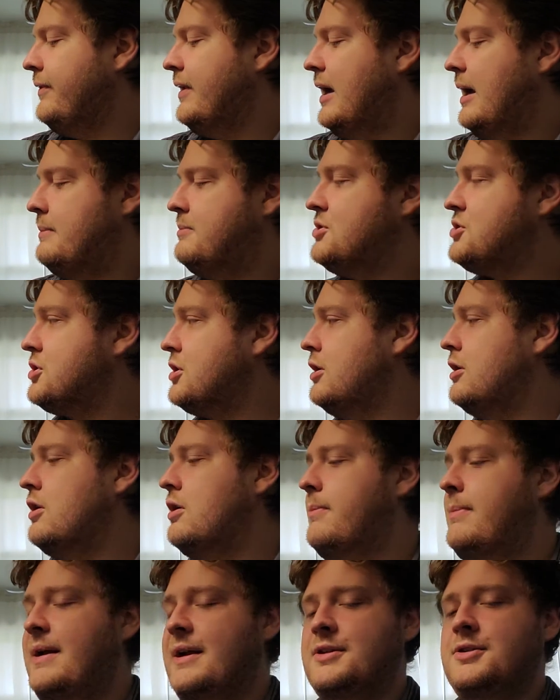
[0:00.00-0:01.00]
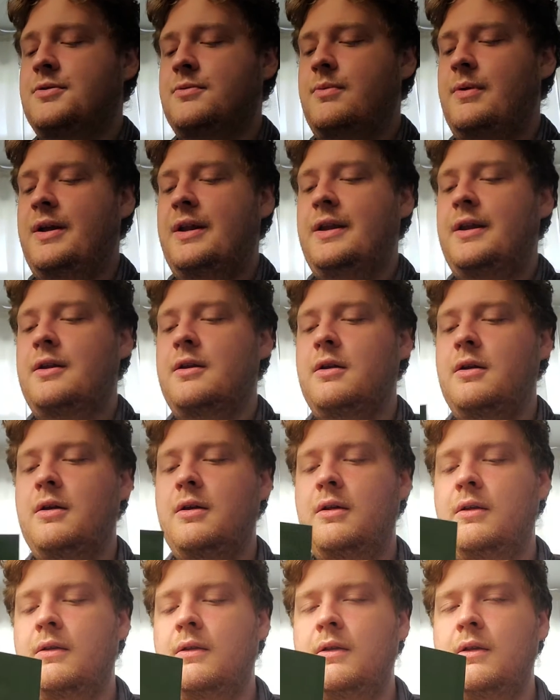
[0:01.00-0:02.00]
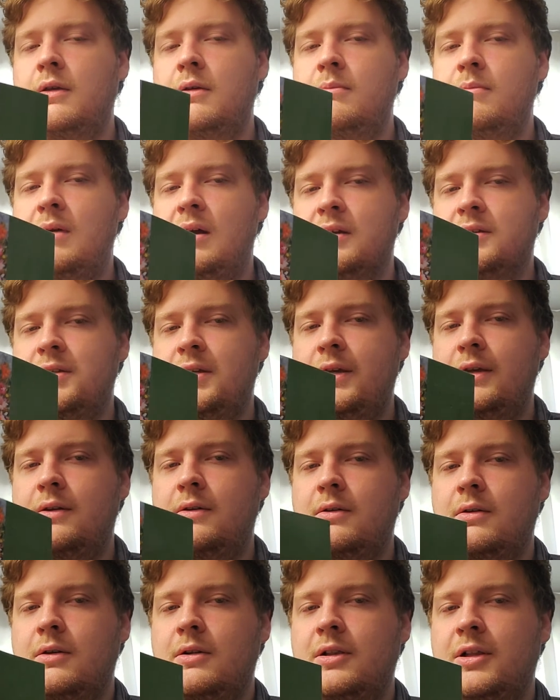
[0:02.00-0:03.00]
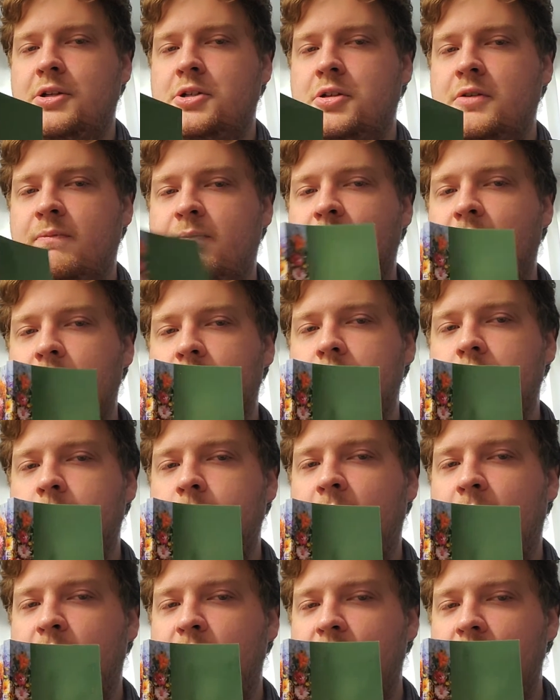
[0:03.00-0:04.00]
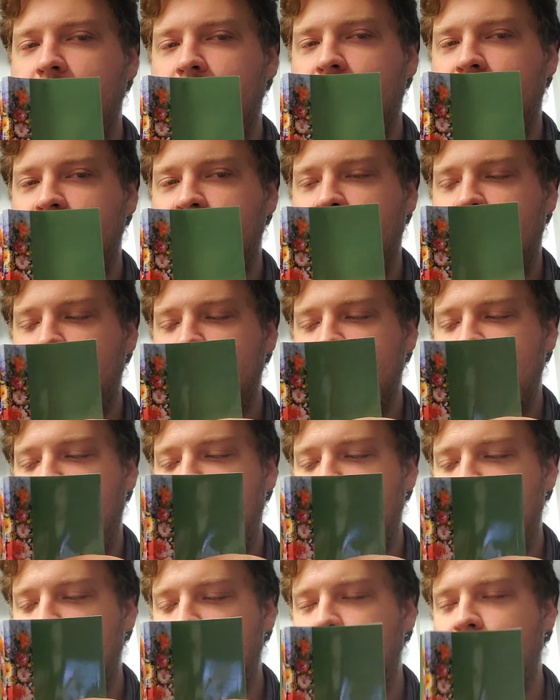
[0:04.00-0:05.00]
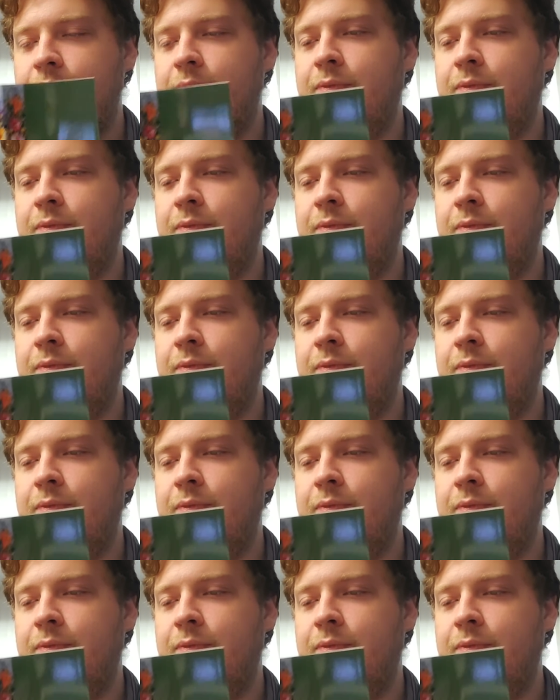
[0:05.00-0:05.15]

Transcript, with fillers: I'm just going to go back to reading uh, Moxie, a collection of poetry by Brian Charles Alexander.